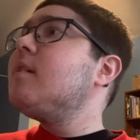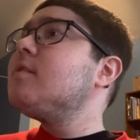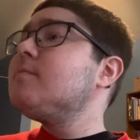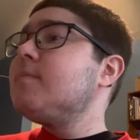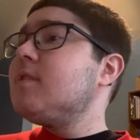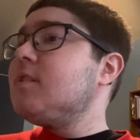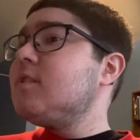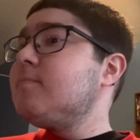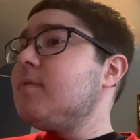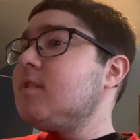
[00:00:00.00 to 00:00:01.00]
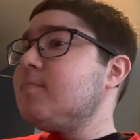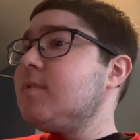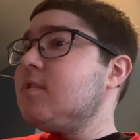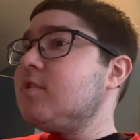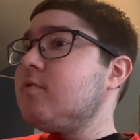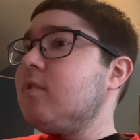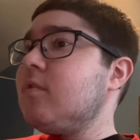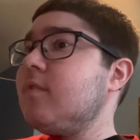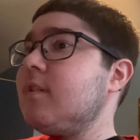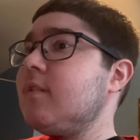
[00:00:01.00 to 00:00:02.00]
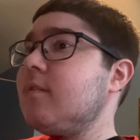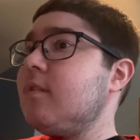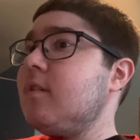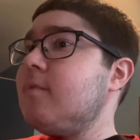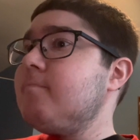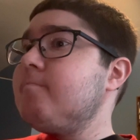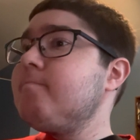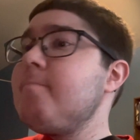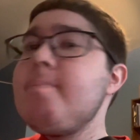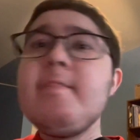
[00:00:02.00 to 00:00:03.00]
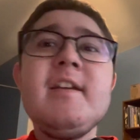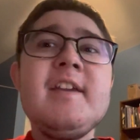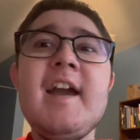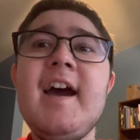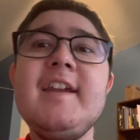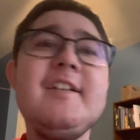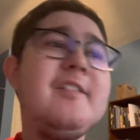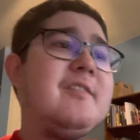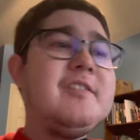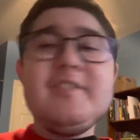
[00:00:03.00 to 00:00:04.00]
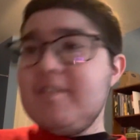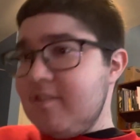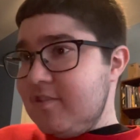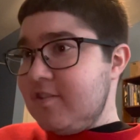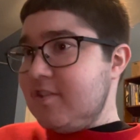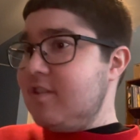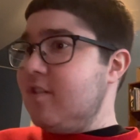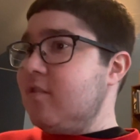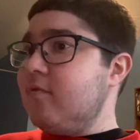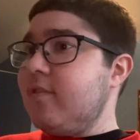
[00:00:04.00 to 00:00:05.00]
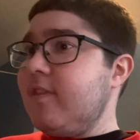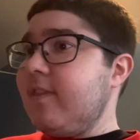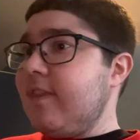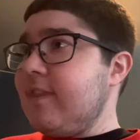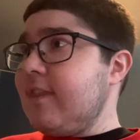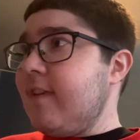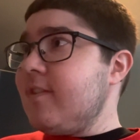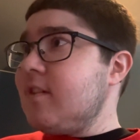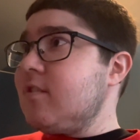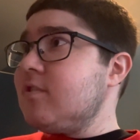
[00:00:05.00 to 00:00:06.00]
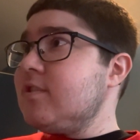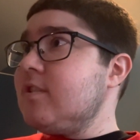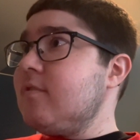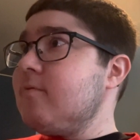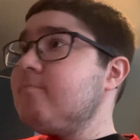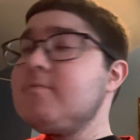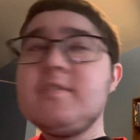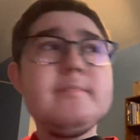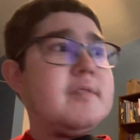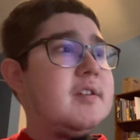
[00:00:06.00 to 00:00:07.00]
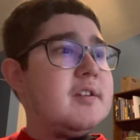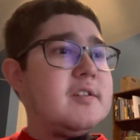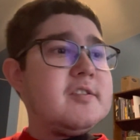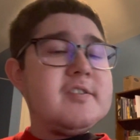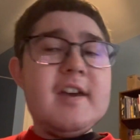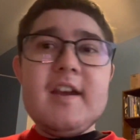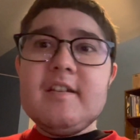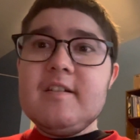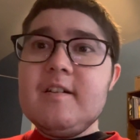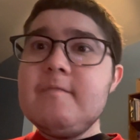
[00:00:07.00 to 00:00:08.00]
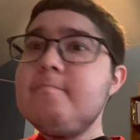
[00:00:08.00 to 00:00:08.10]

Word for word: yes, because B has been struggling. Um, yeah, I know that there's, you know, that there's, you know, some things that uh,